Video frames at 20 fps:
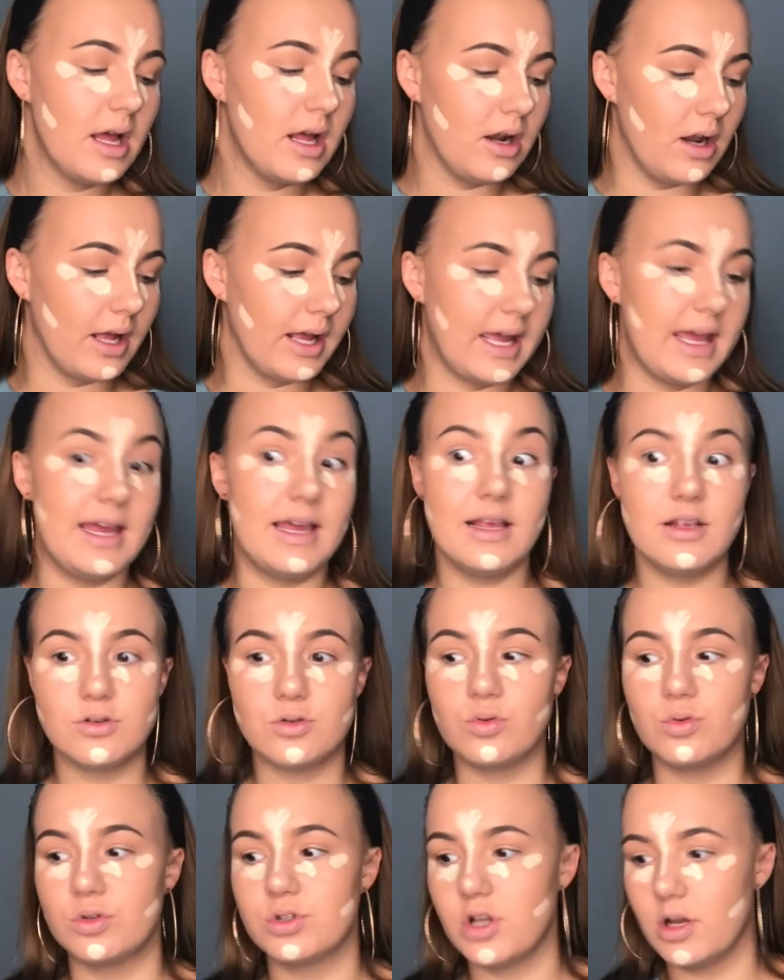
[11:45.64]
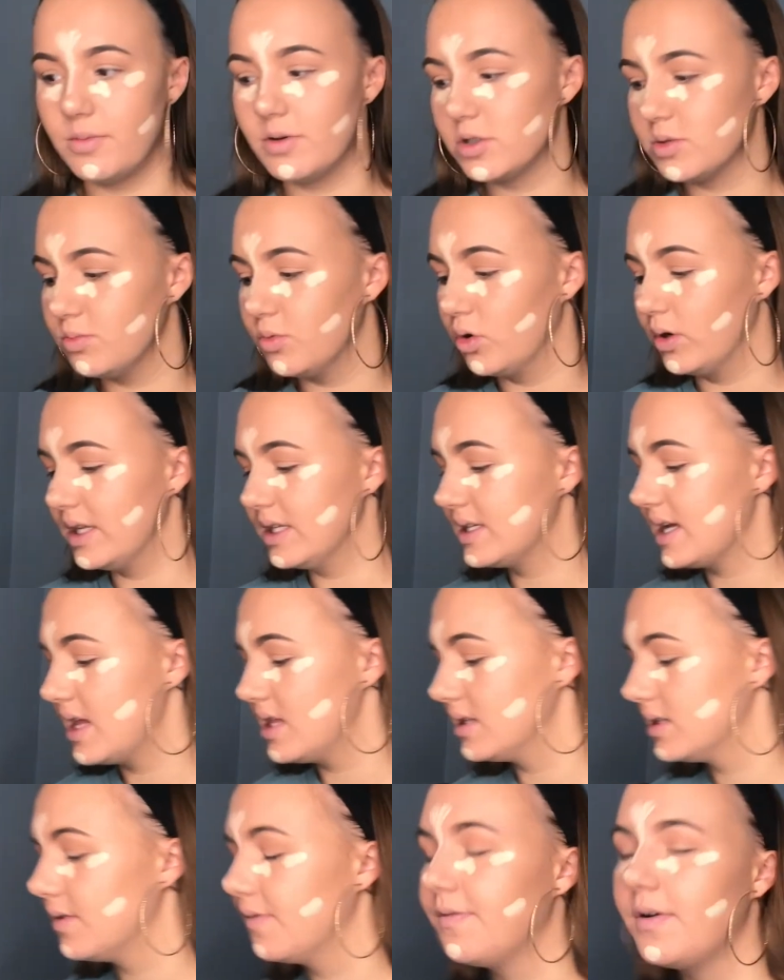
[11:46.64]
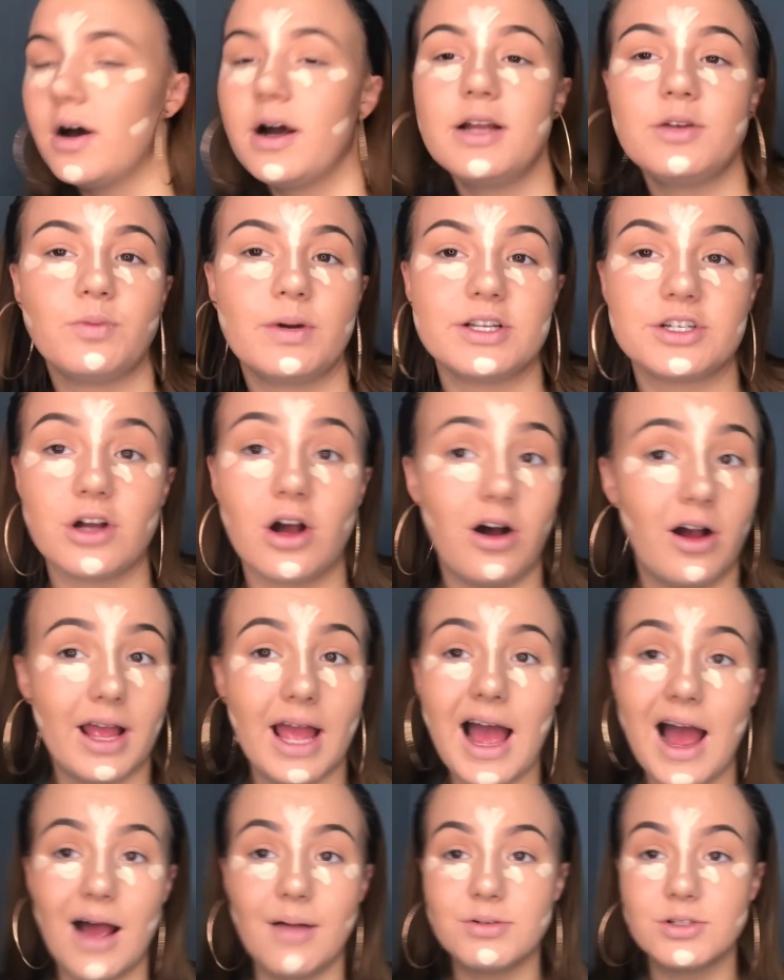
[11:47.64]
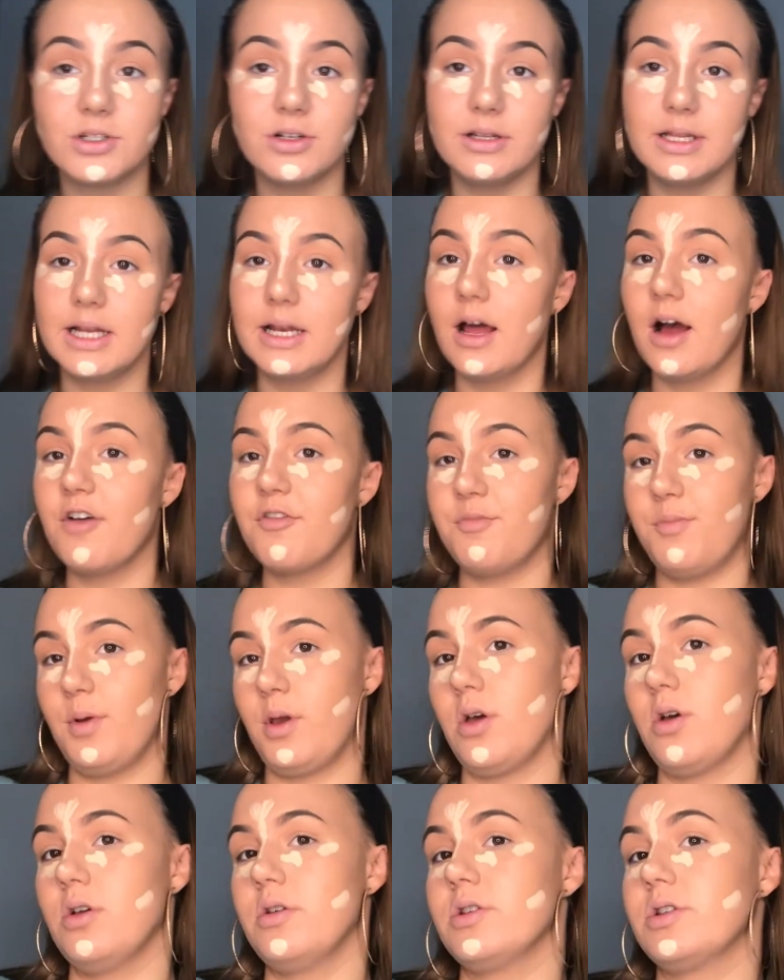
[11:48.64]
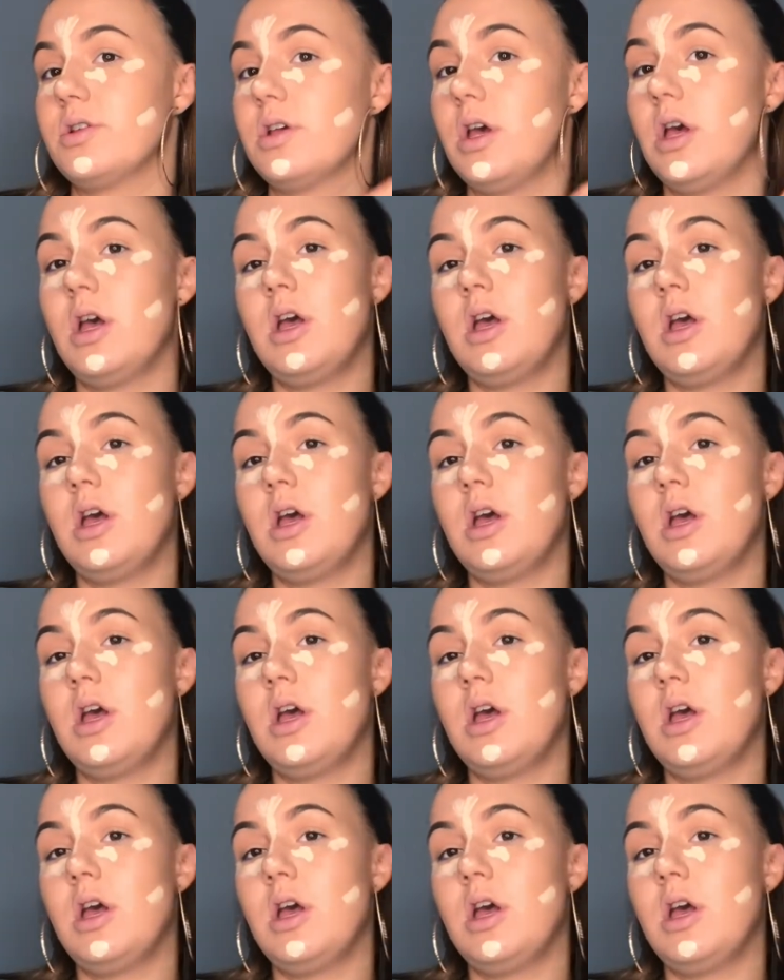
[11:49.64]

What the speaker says: Like, it is all so much more intensified, which I absolutely love, because